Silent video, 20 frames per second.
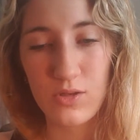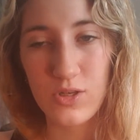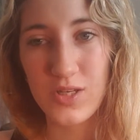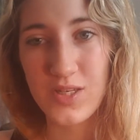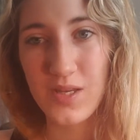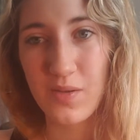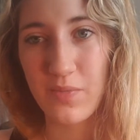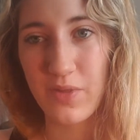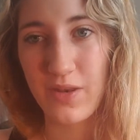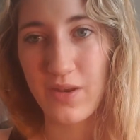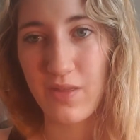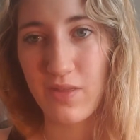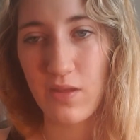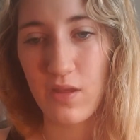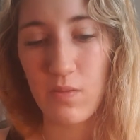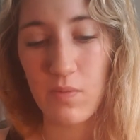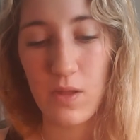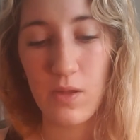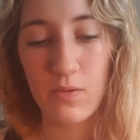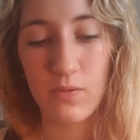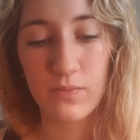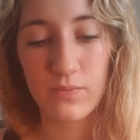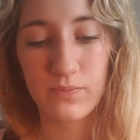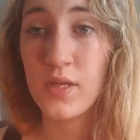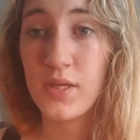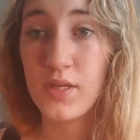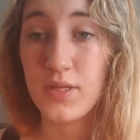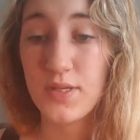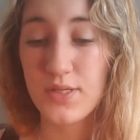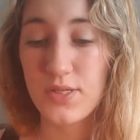just something to think about.
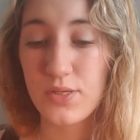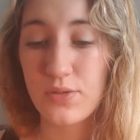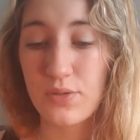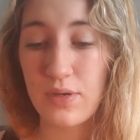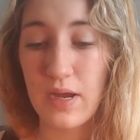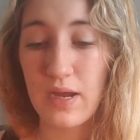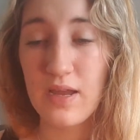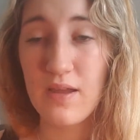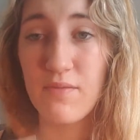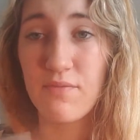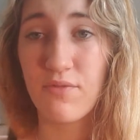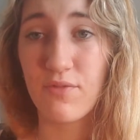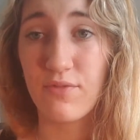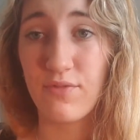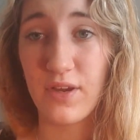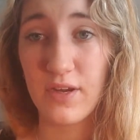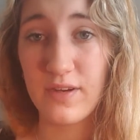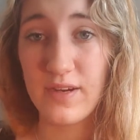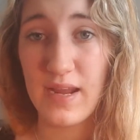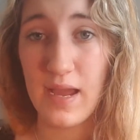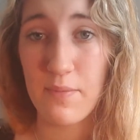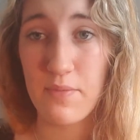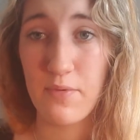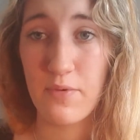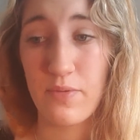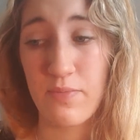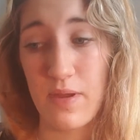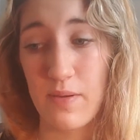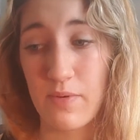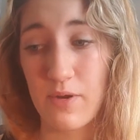So I am very happy
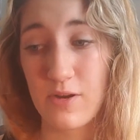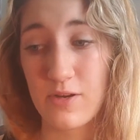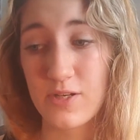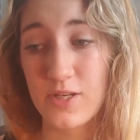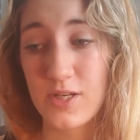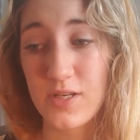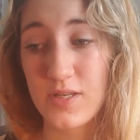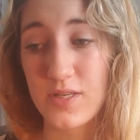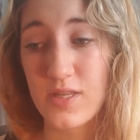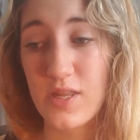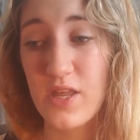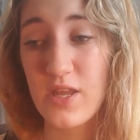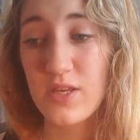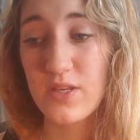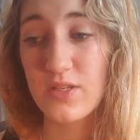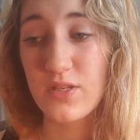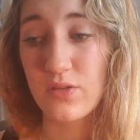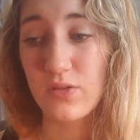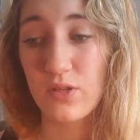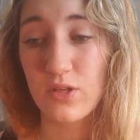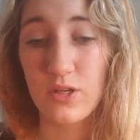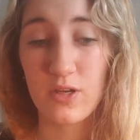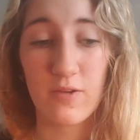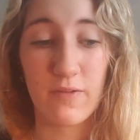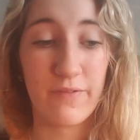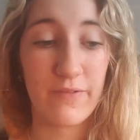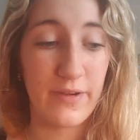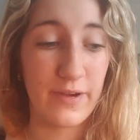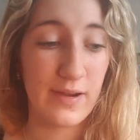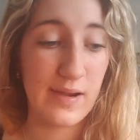with my purchase. These look
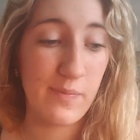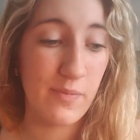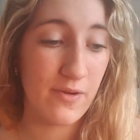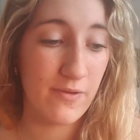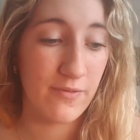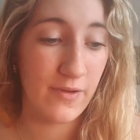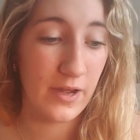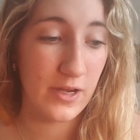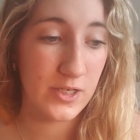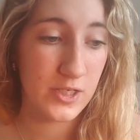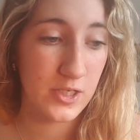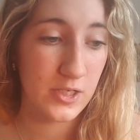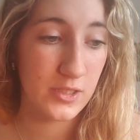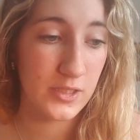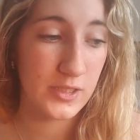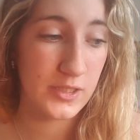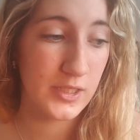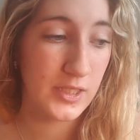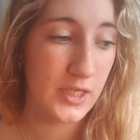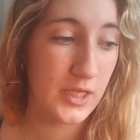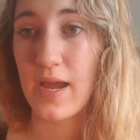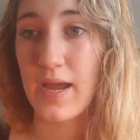very professional.